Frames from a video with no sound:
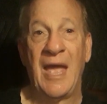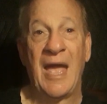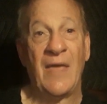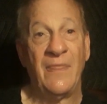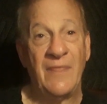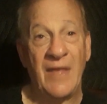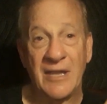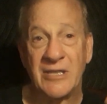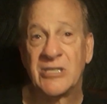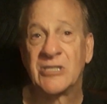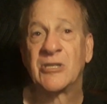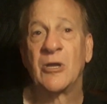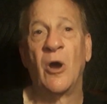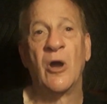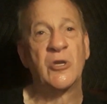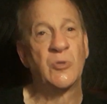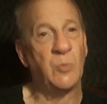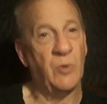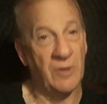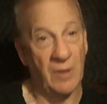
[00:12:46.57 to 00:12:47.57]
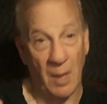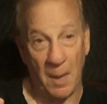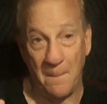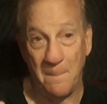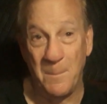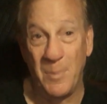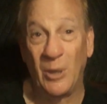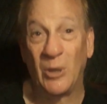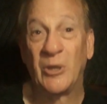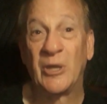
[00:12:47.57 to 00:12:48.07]
And that starts with
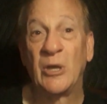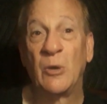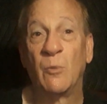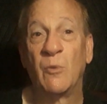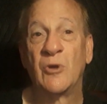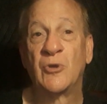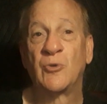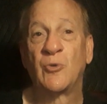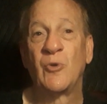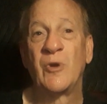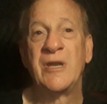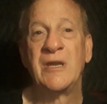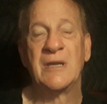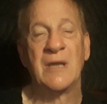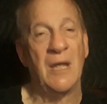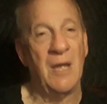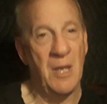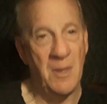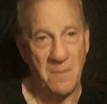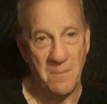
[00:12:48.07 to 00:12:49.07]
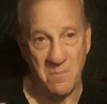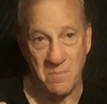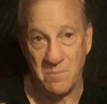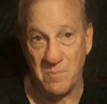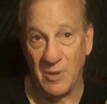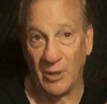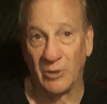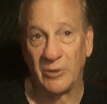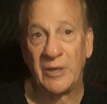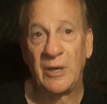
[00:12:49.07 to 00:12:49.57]
building a retreat,
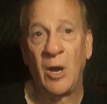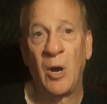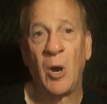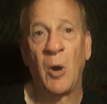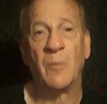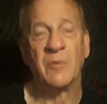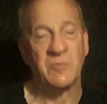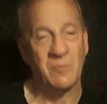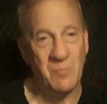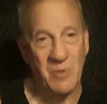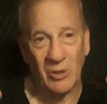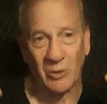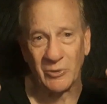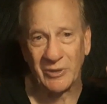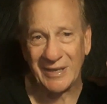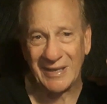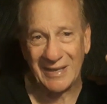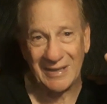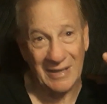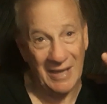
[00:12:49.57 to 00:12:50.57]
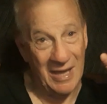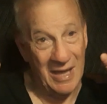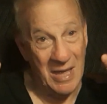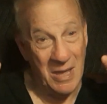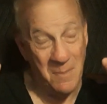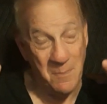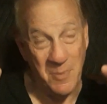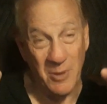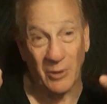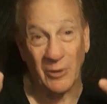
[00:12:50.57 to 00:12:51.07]
building homes, building
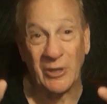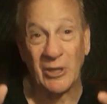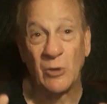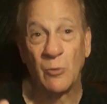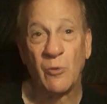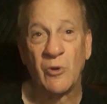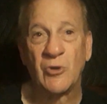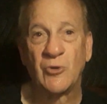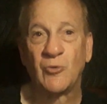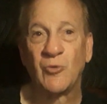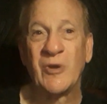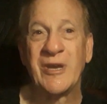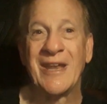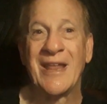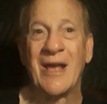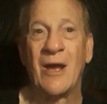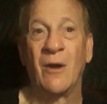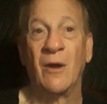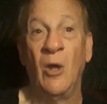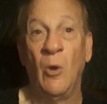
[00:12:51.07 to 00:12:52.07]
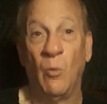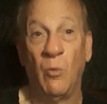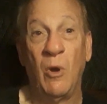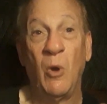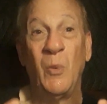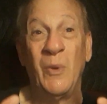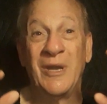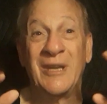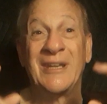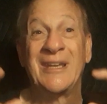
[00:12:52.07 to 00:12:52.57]
a retreat out
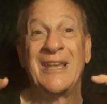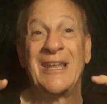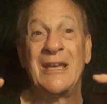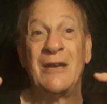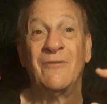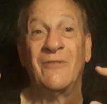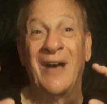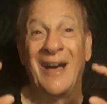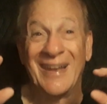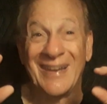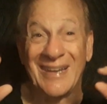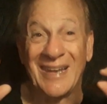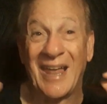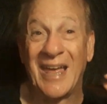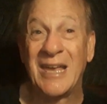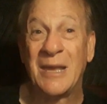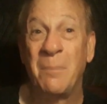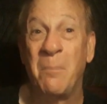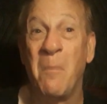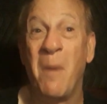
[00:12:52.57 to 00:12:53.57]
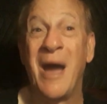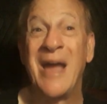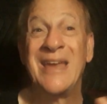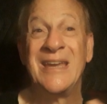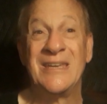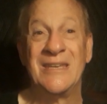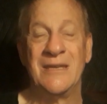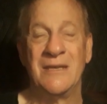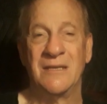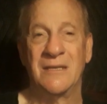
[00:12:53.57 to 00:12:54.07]
where we live
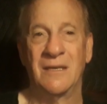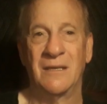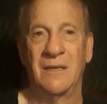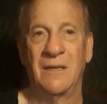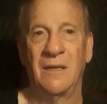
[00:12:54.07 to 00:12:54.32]
like-minded.